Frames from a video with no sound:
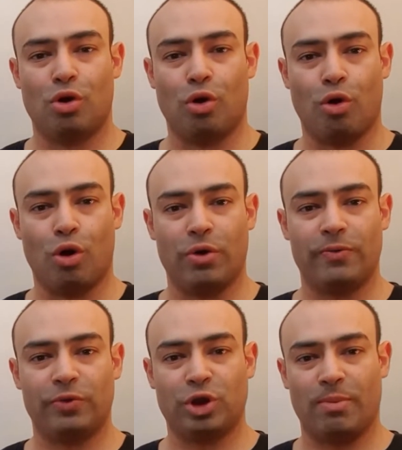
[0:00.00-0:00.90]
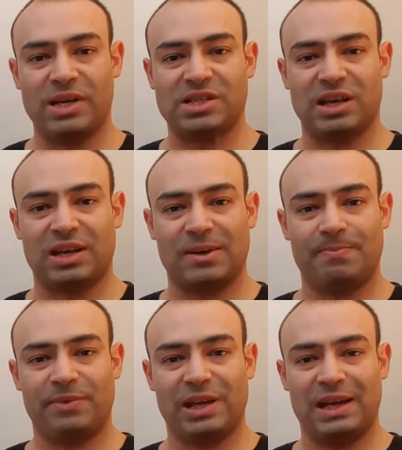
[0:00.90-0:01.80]
or domestic
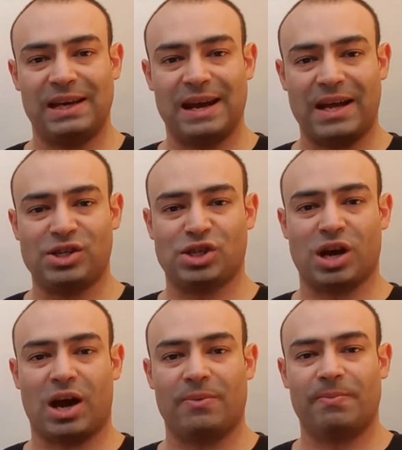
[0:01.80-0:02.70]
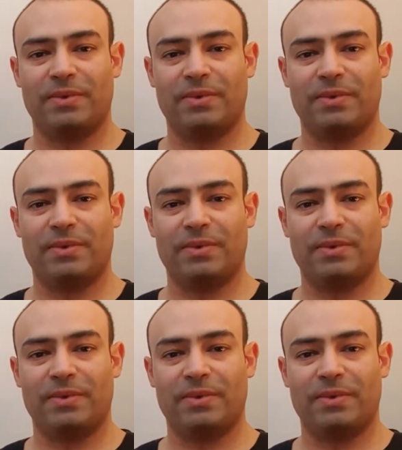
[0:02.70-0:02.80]
in nature.